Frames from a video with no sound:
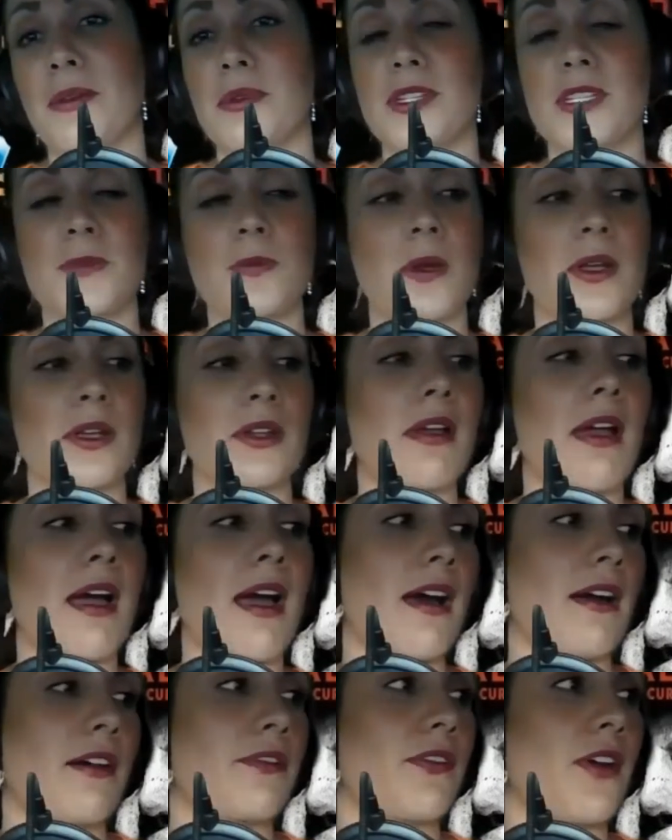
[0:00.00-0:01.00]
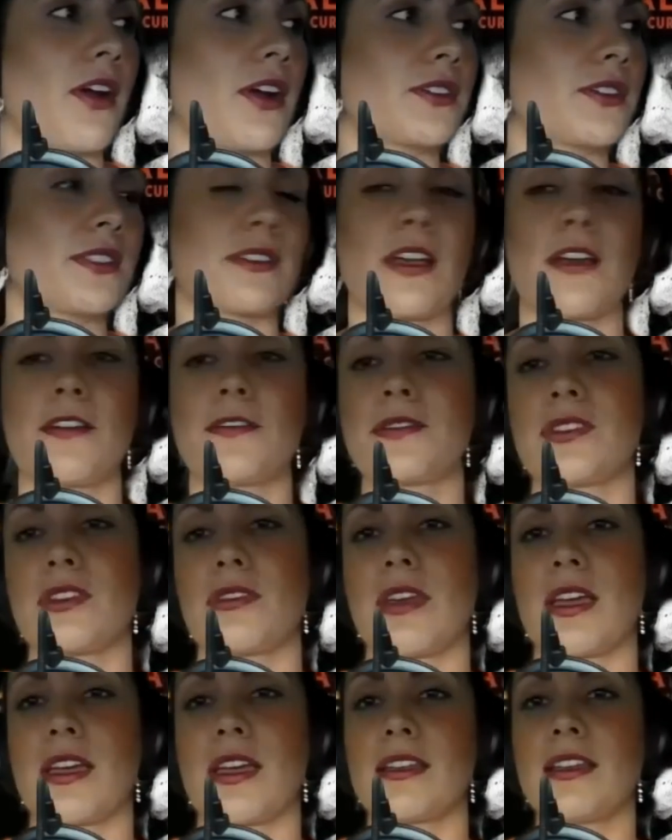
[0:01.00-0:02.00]
We just want you to have our stuff so
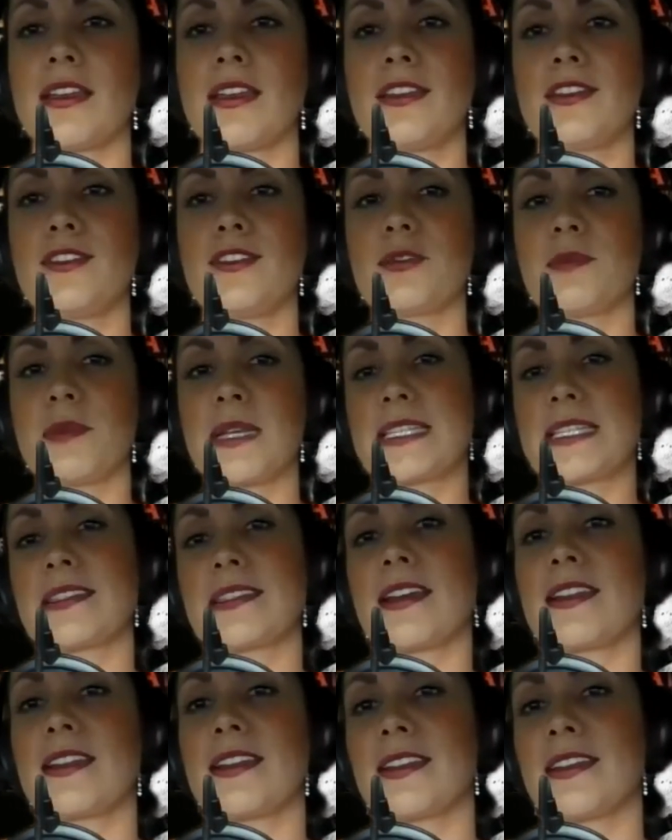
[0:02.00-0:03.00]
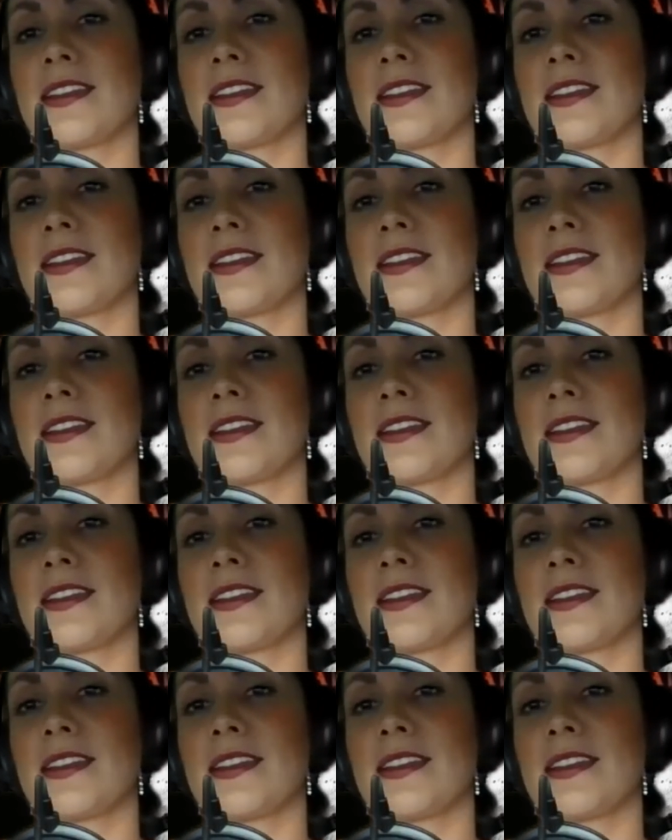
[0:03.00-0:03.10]
that you can be excited.